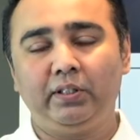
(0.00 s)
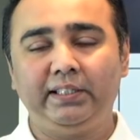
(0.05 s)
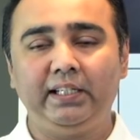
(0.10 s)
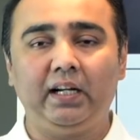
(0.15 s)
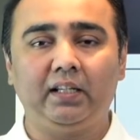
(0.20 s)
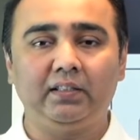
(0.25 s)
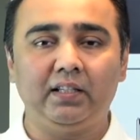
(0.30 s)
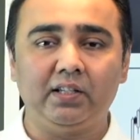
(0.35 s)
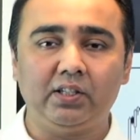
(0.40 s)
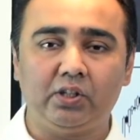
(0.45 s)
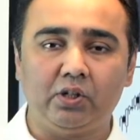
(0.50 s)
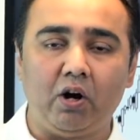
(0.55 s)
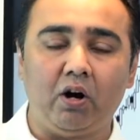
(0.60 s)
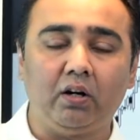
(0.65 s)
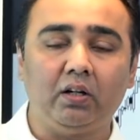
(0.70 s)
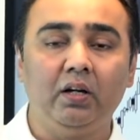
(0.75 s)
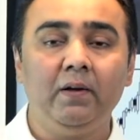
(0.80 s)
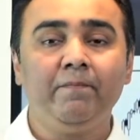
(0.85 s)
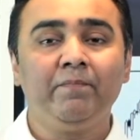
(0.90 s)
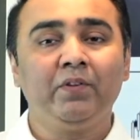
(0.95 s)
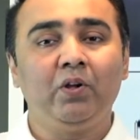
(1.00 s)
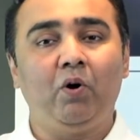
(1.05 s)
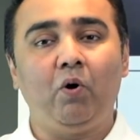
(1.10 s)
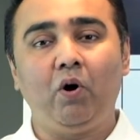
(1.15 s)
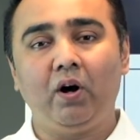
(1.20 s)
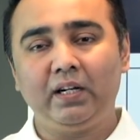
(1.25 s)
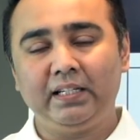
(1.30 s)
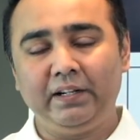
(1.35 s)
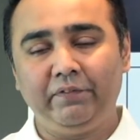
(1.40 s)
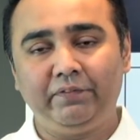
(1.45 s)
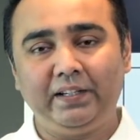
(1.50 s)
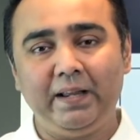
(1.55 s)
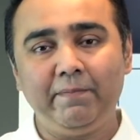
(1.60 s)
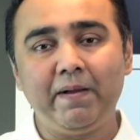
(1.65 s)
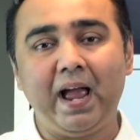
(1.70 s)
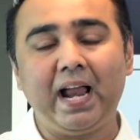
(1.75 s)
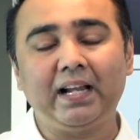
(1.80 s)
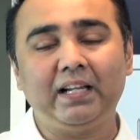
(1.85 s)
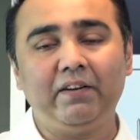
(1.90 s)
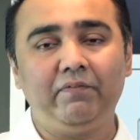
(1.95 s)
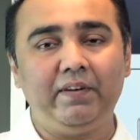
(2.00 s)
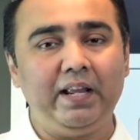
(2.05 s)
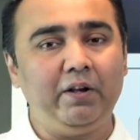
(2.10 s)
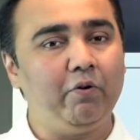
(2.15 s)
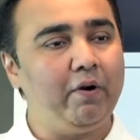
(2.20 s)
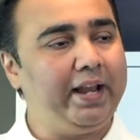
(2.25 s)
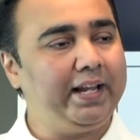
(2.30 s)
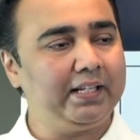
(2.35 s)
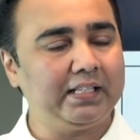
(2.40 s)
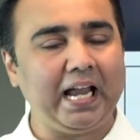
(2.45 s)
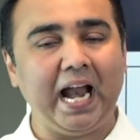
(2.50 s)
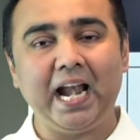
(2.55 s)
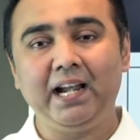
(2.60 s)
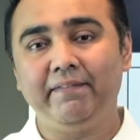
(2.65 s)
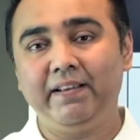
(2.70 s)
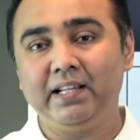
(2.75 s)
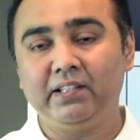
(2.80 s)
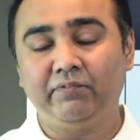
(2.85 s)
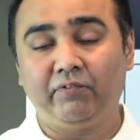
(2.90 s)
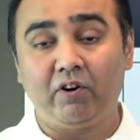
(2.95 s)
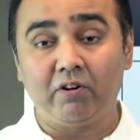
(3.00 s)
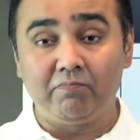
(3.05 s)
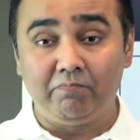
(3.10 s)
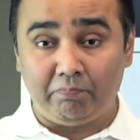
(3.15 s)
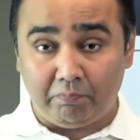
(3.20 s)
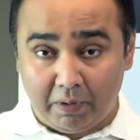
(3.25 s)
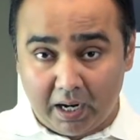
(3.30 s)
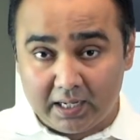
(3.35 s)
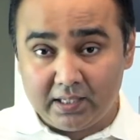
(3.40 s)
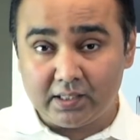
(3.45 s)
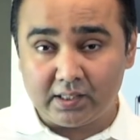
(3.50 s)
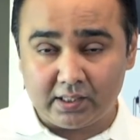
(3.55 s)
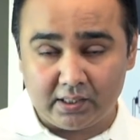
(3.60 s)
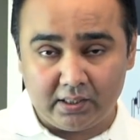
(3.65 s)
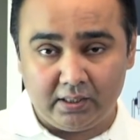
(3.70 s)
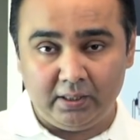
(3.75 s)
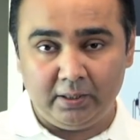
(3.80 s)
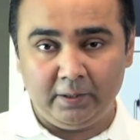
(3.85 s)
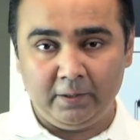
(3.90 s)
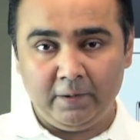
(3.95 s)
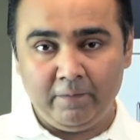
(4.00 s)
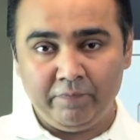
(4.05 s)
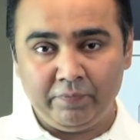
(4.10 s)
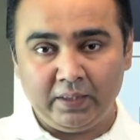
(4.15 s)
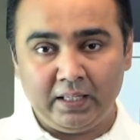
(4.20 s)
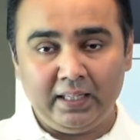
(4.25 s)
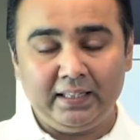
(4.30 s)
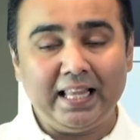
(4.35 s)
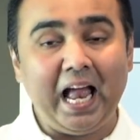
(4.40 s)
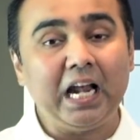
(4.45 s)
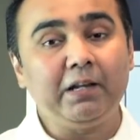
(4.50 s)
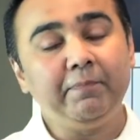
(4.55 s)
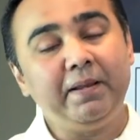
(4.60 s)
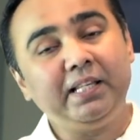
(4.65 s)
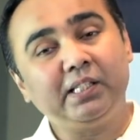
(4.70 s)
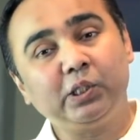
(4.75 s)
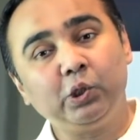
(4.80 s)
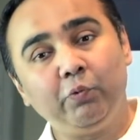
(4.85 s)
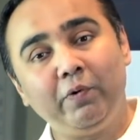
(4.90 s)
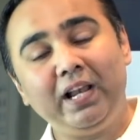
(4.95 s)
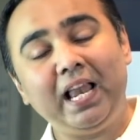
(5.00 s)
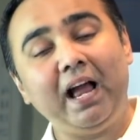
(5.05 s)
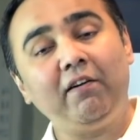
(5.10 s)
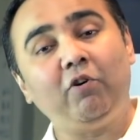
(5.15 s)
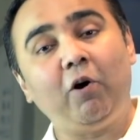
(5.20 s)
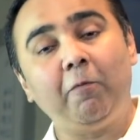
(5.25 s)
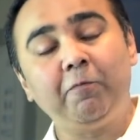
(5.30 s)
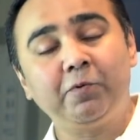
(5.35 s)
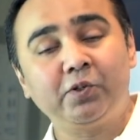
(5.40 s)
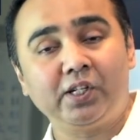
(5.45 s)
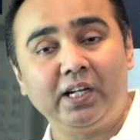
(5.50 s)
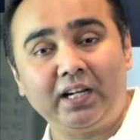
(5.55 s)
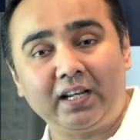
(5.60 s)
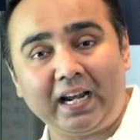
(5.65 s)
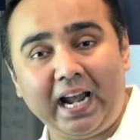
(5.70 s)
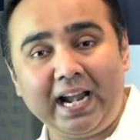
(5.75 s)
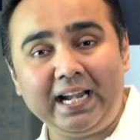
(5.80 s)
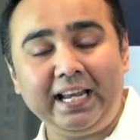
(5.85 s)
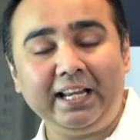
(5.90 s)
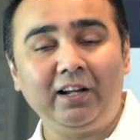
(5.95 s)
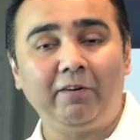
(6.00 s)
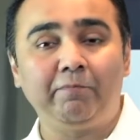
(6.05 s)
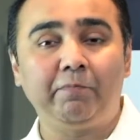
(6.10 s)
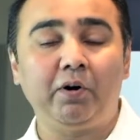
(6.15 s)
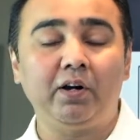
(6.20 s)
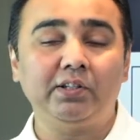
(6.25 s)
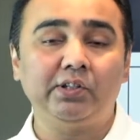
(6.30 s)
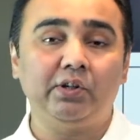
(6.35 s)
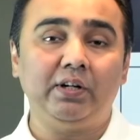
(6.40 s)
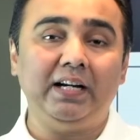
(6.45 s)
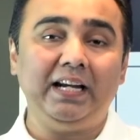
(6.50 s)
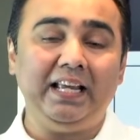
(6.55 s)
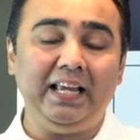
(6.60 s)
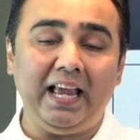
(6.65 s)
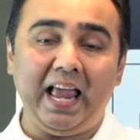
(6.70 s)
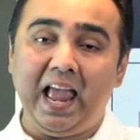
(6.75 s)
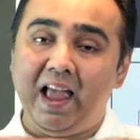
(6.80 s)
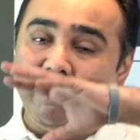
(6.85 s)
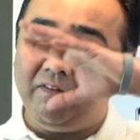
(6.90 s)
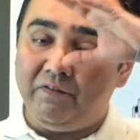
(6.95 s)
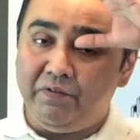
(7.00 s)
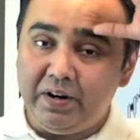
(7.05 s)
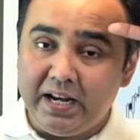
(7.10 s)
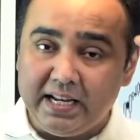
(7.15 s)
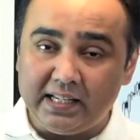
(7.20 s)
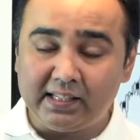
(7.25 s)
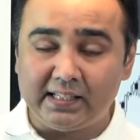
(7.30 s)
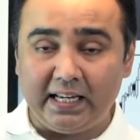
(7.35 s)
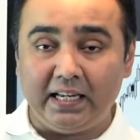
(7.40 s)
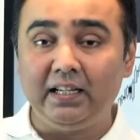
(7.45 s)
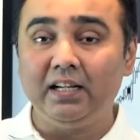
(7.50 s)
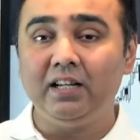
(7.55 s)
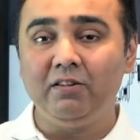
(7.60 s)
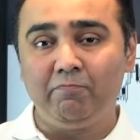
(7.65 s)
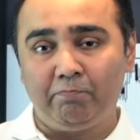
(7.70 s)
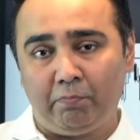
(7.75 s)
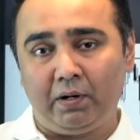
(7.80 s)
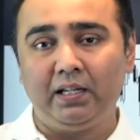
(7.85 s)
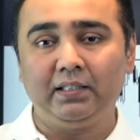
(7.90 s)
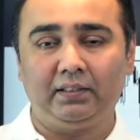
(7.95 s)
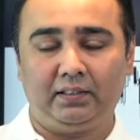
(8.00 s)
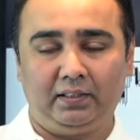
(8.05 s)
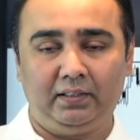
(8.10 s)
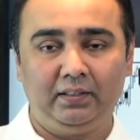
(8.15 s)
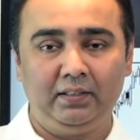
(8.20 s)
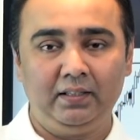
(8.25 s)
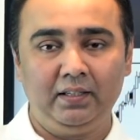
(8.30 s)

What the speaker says: the other stock or Nifty, Bank Nifty going sideways for months. That means you will have option writing opportunity every single month.